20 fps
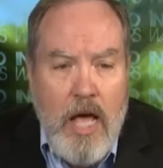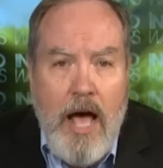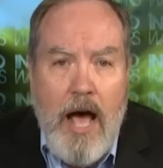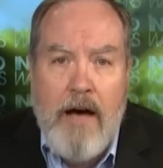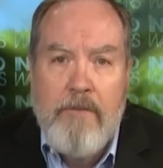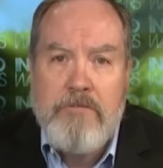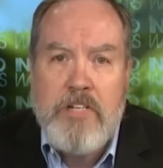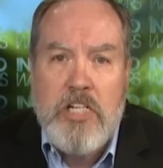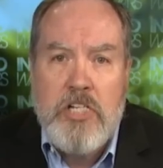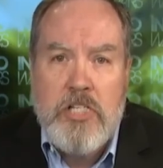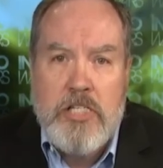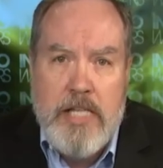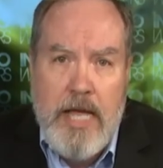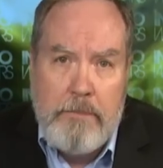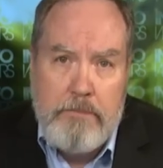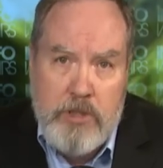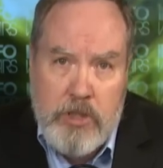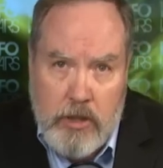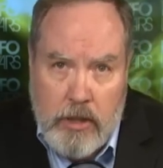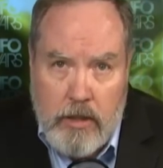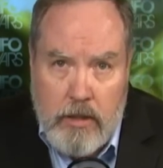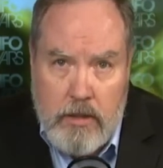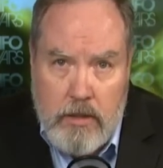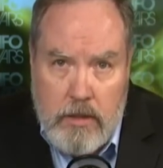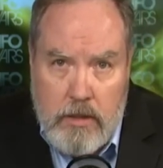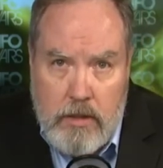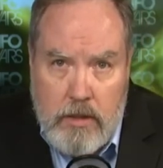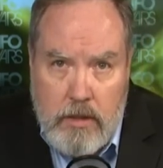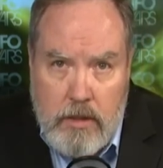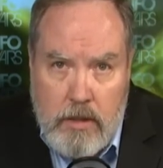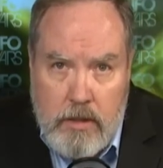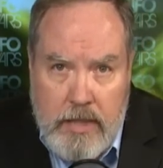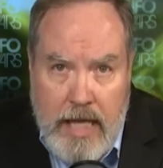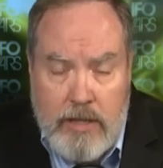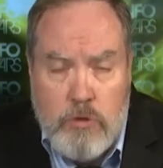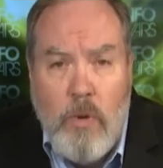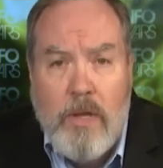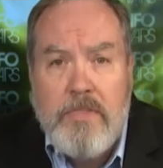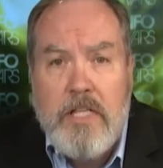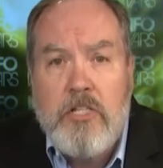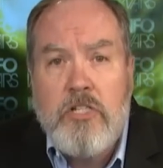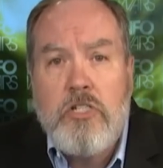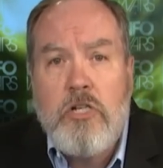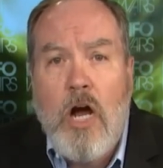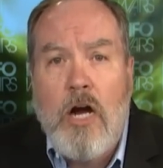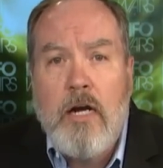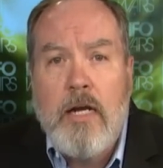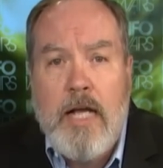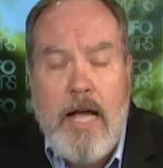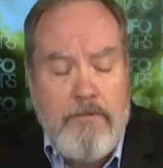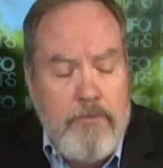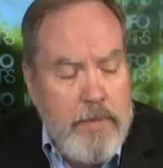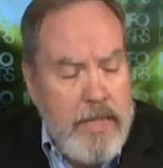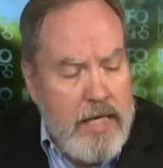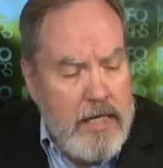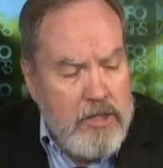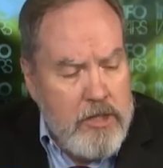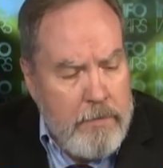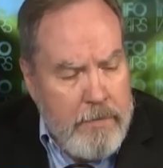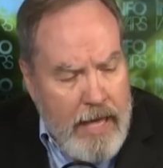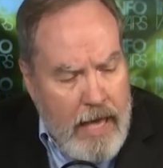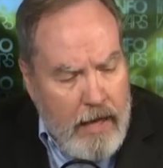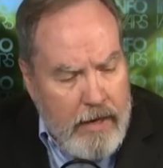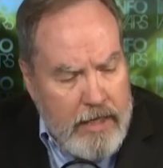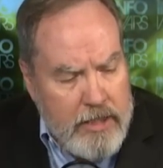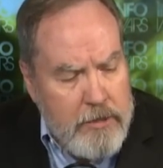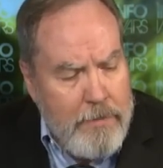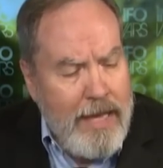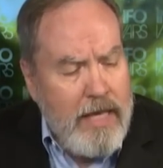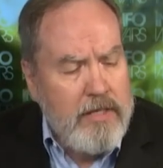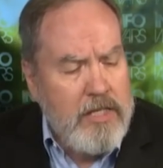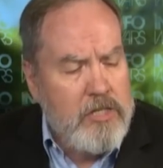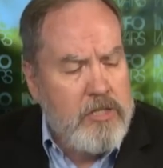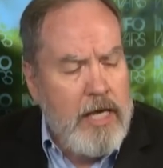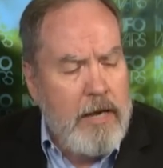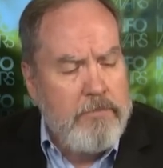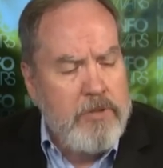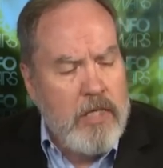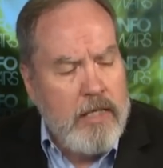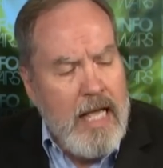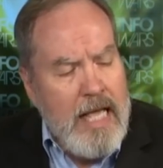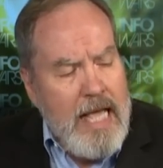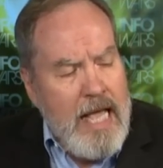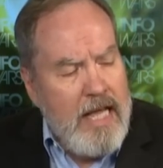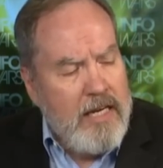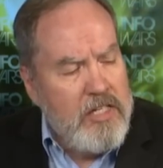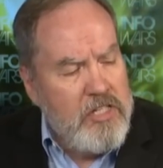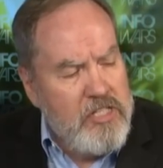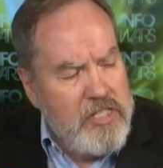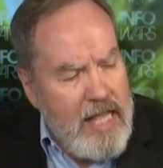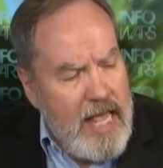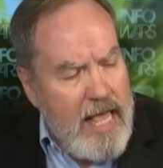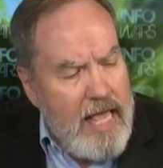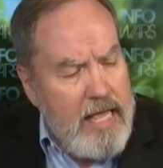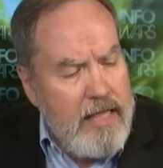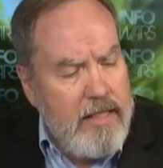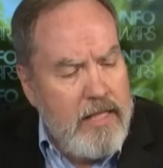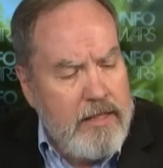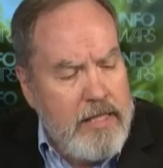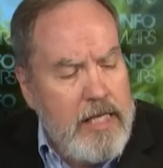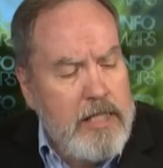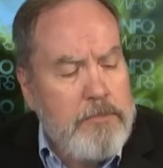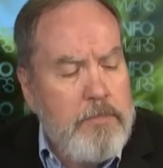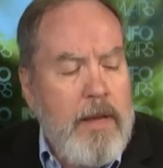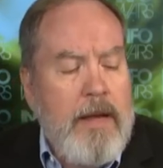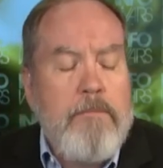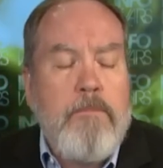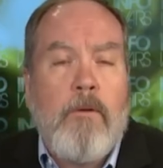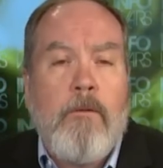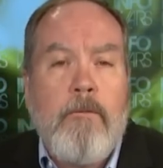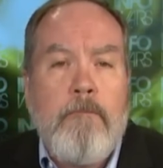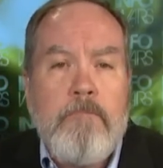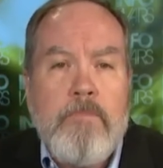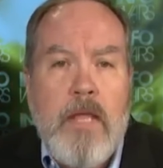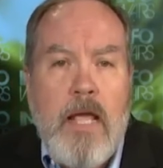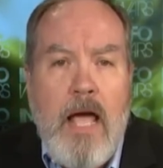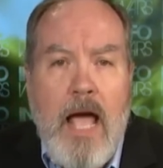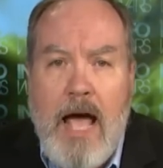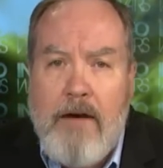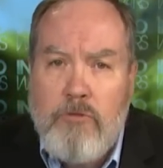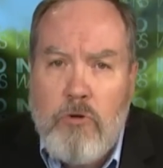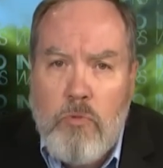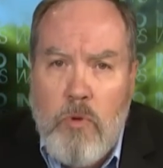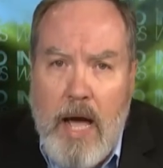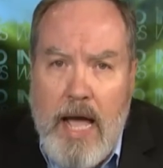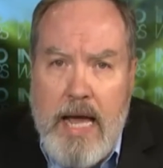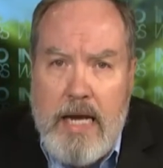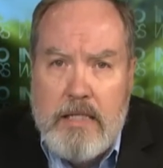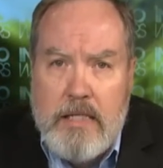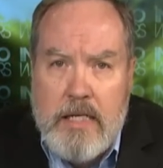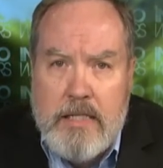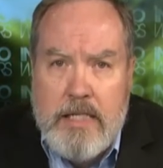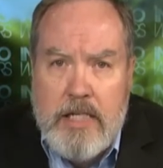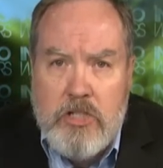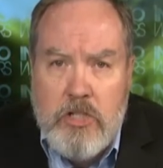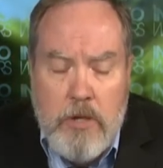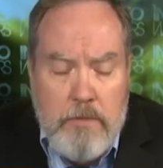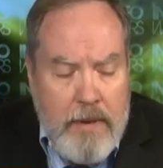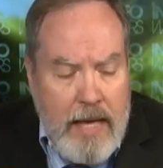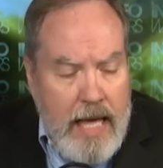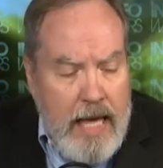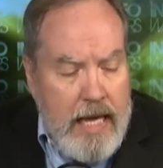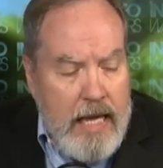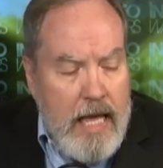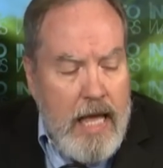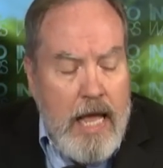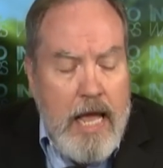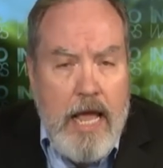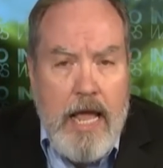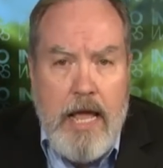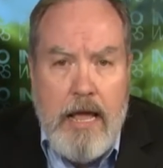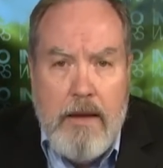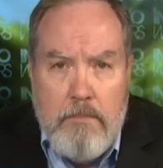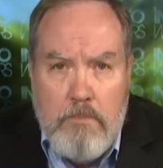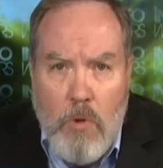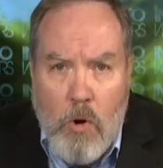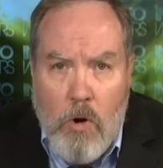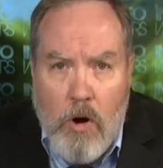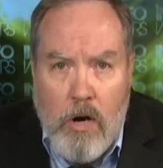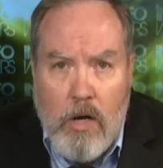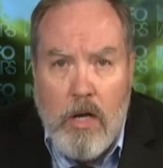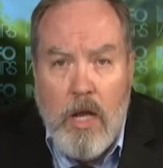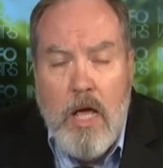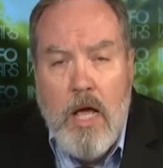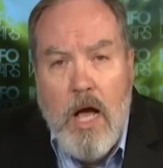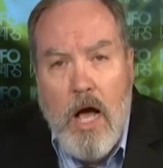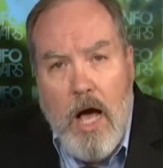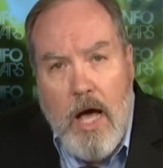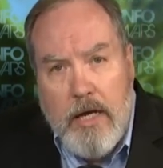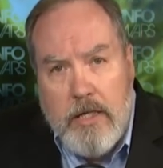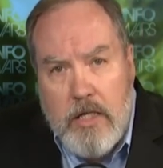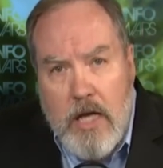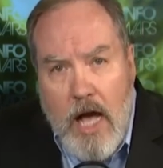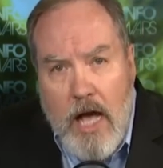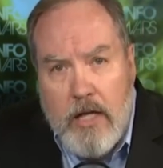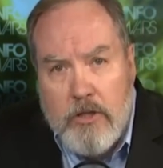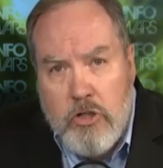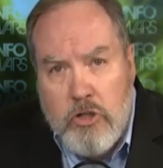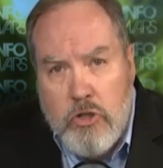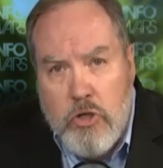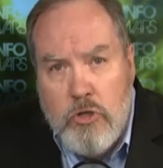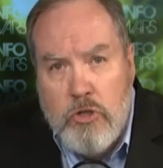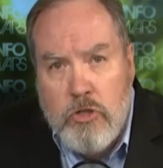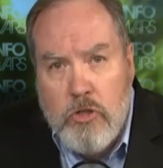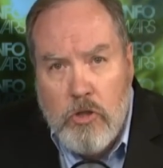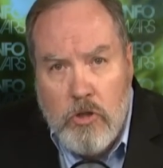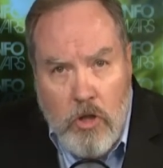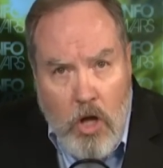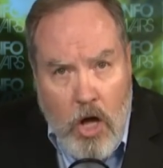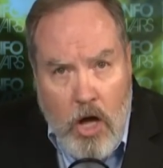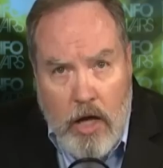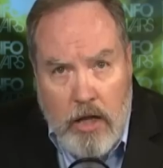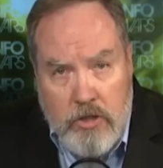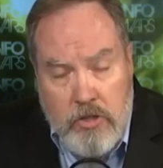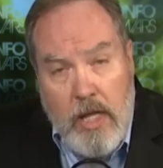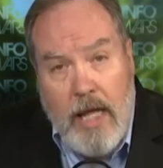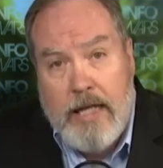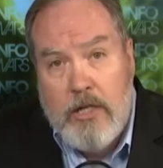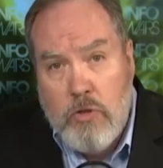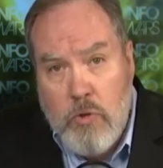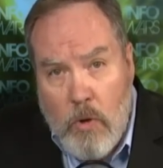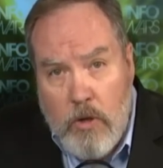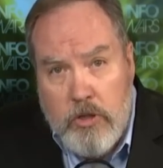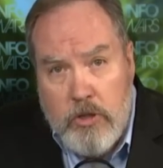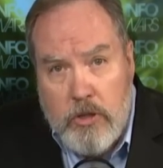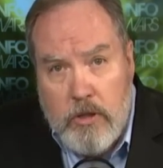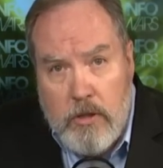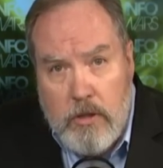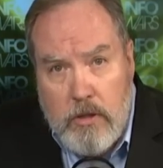of deception. That's what this dark government is about. It's about deception. And to say that these people have a right to disobey immoral, unconstitutional laws like torture,